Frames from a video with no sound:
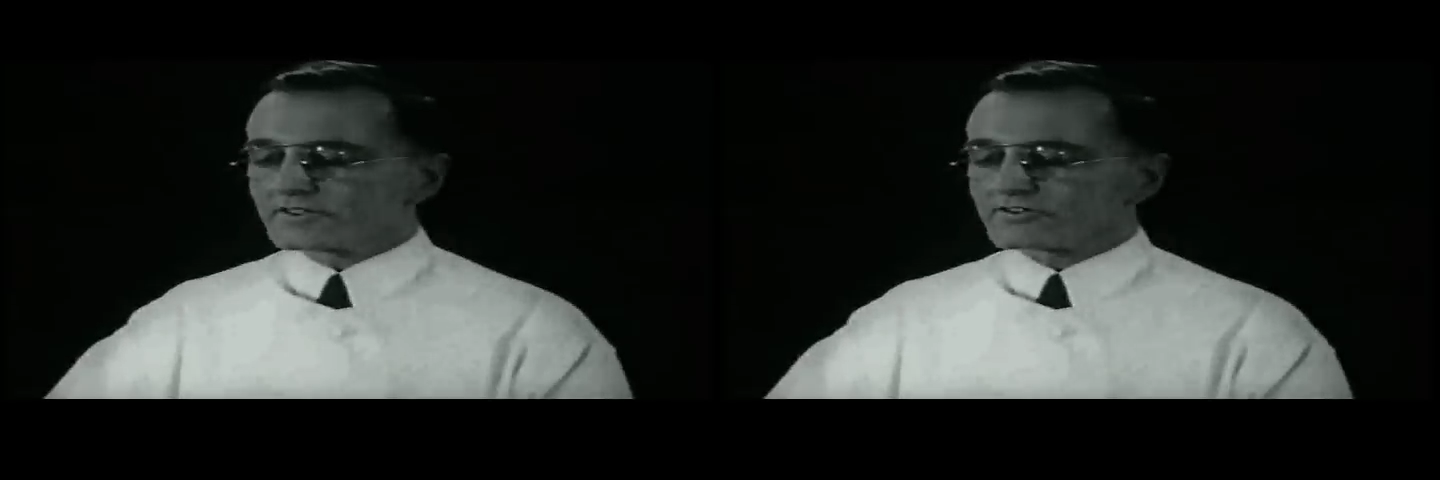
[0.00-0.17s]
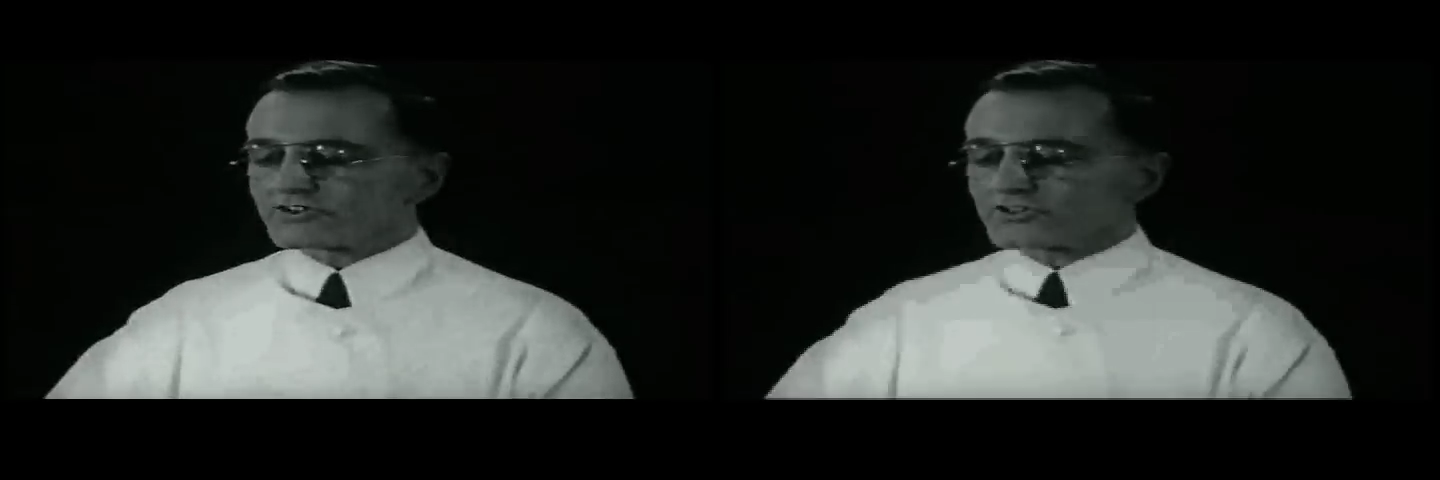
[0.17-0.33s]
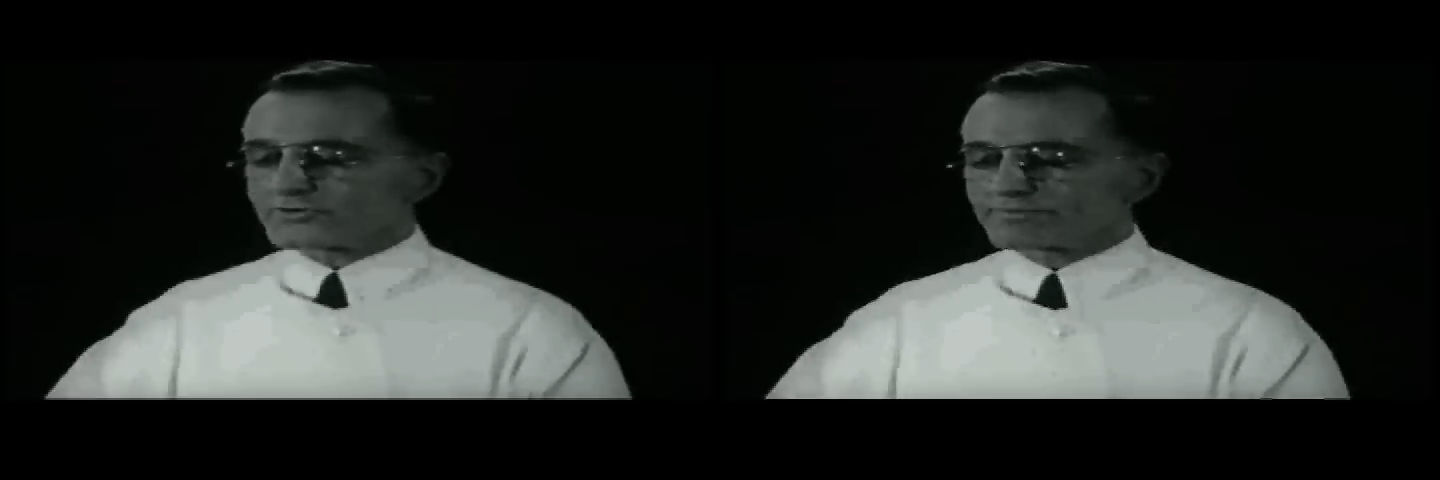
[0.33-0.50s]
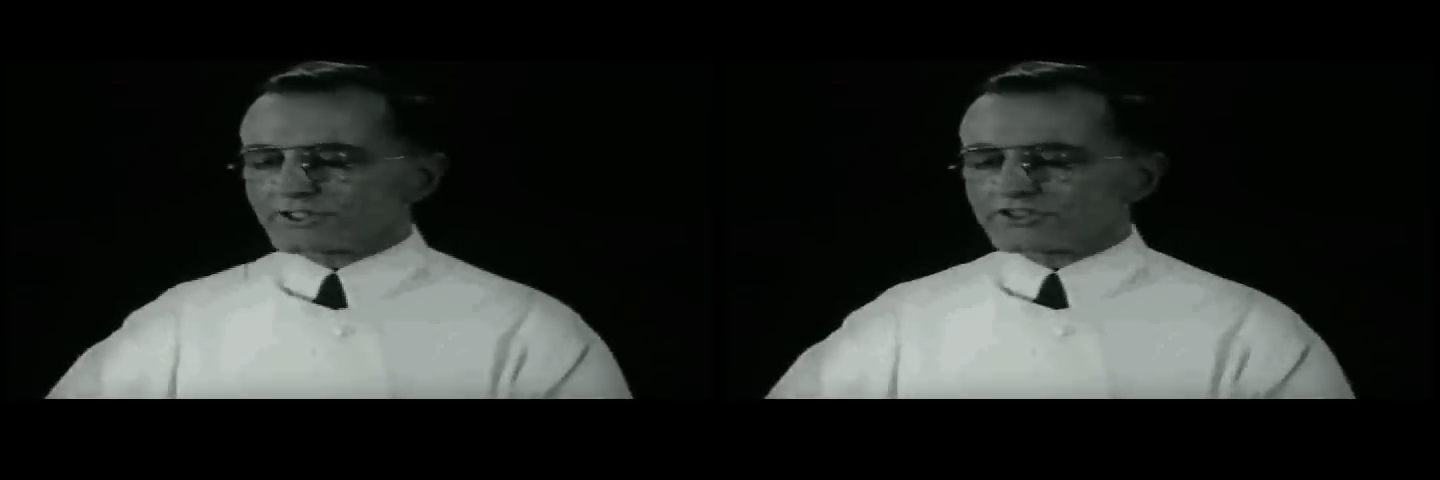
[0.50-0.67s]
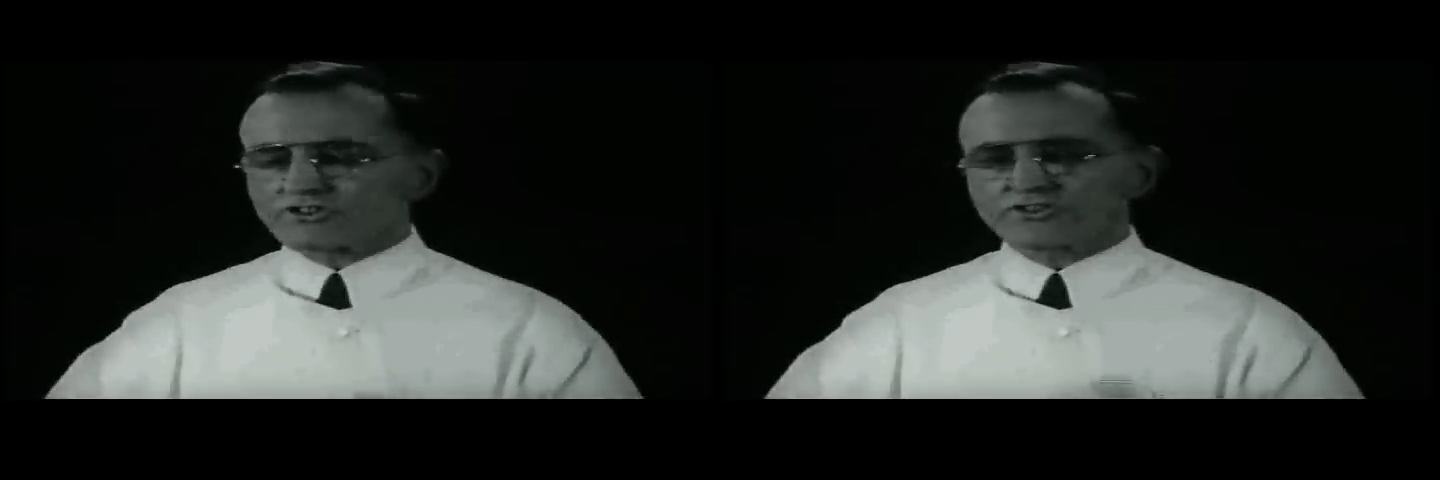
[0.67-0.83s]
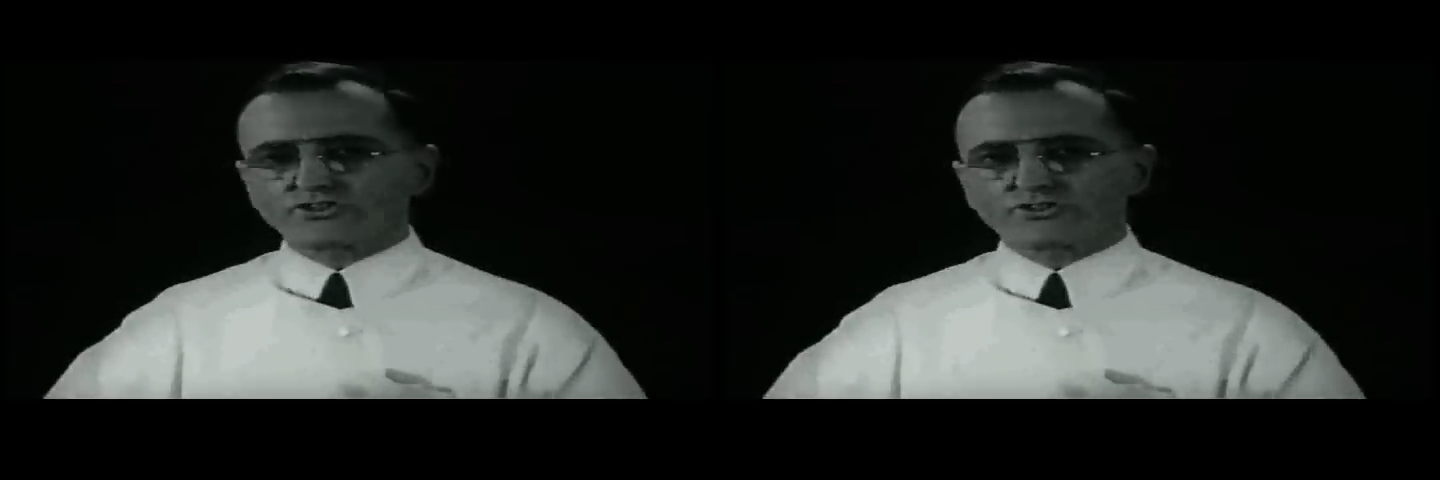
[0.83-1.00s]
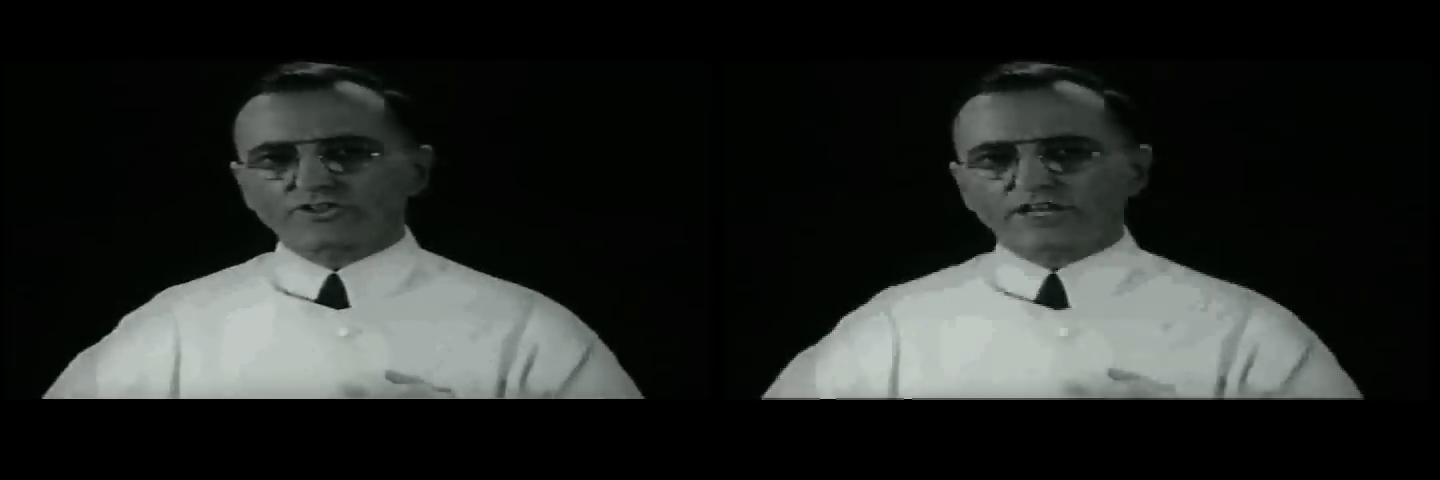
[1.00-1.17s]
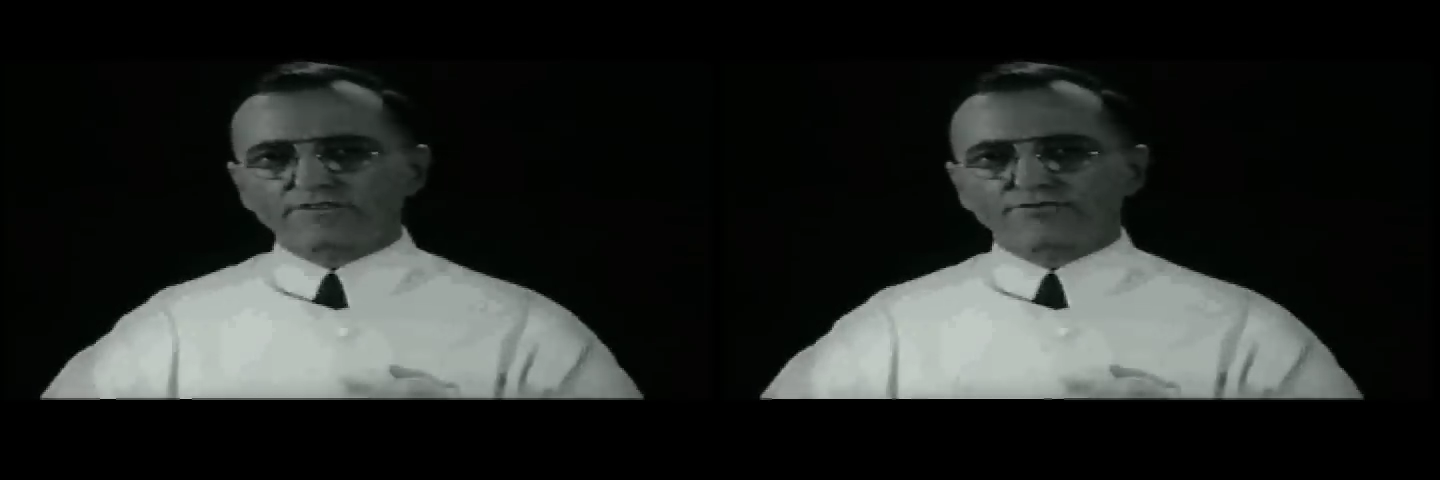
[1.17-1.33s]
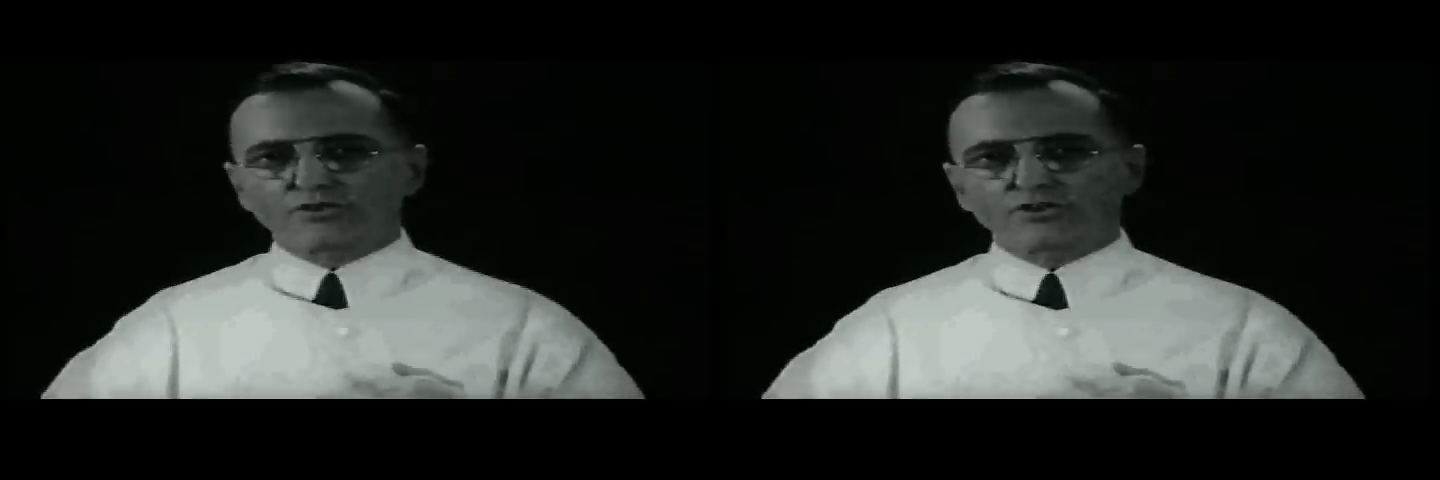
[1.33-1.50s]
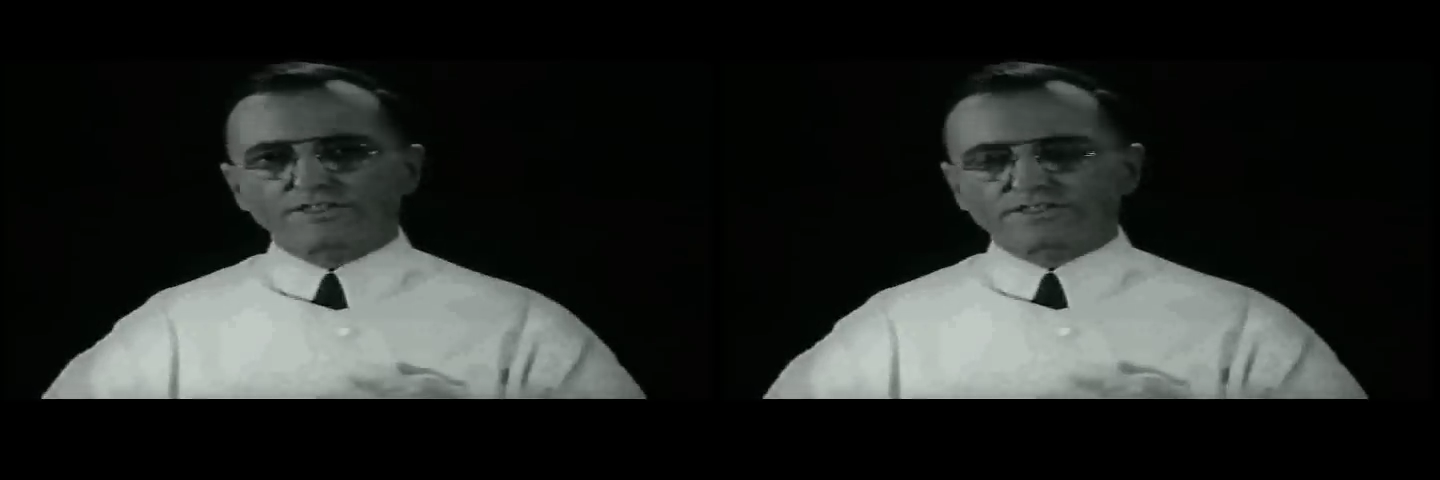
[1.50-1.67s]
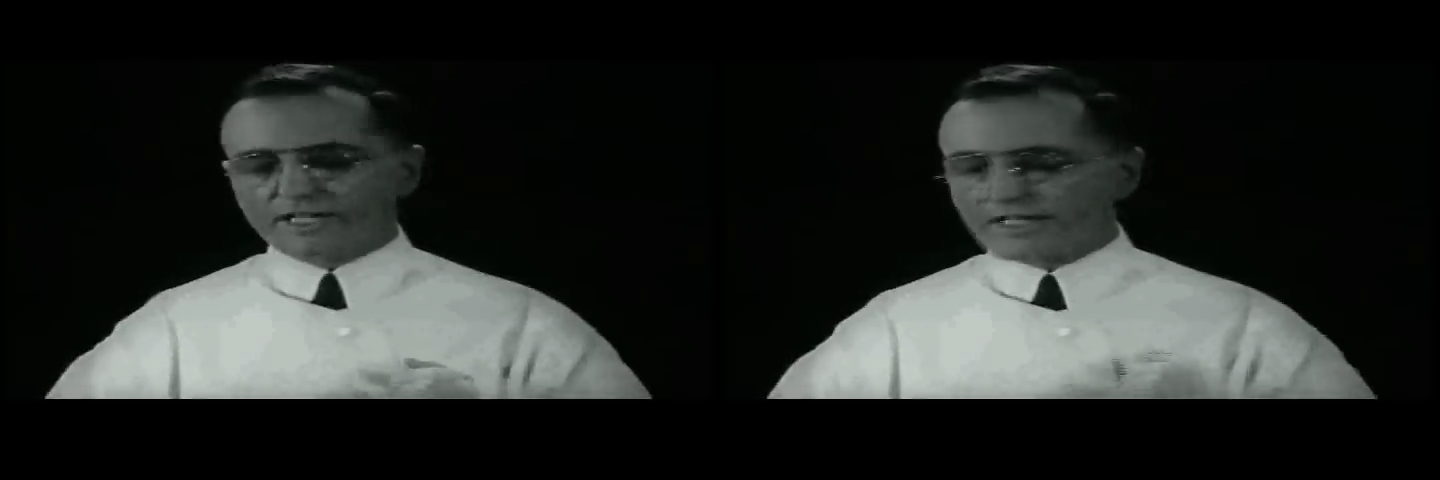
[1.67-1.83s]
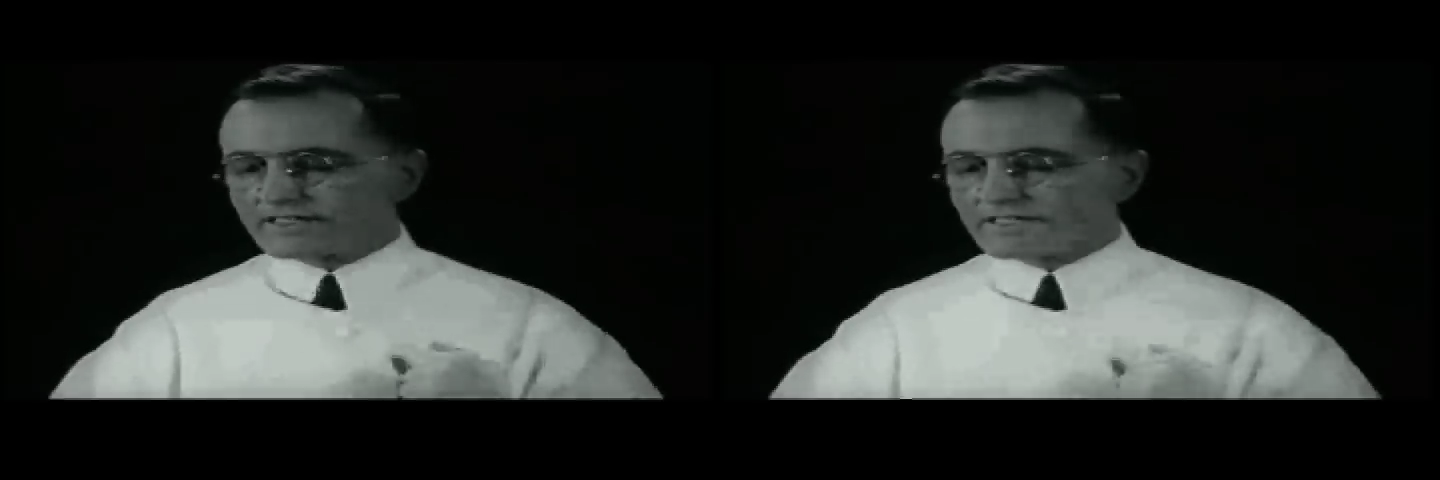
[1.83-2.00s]
Suspicion should therefore
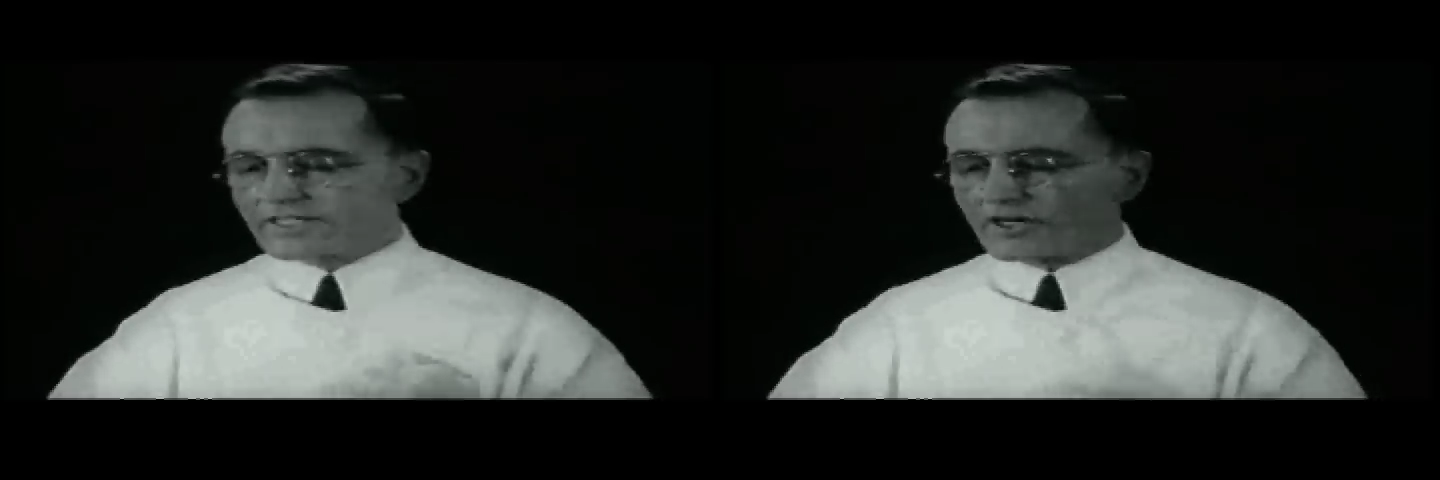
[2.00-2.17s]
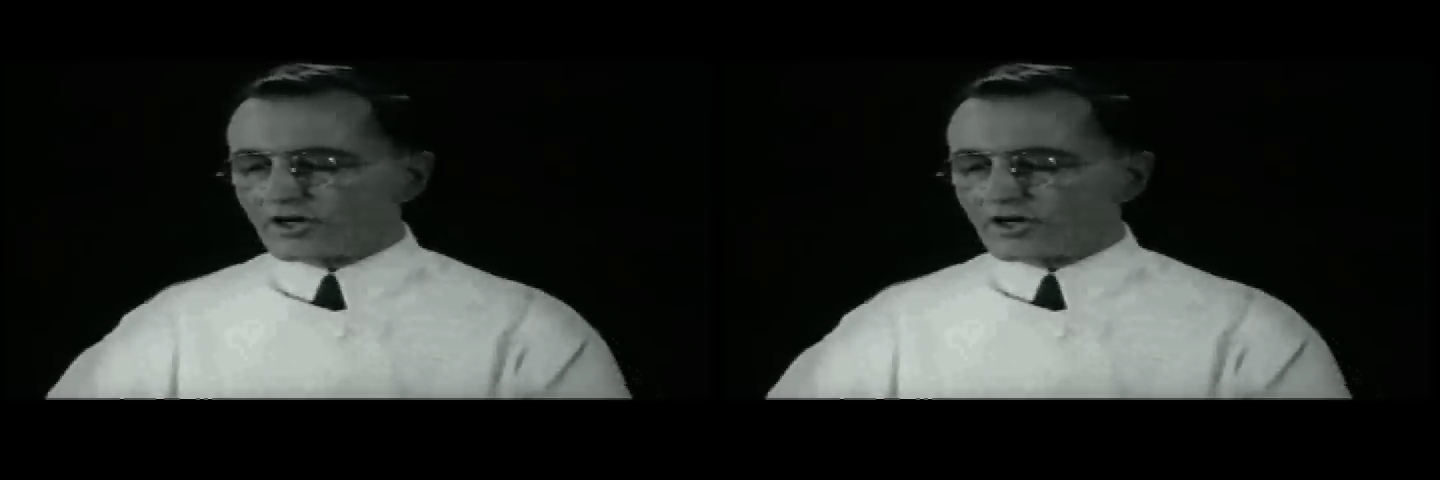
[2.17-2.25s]
attain the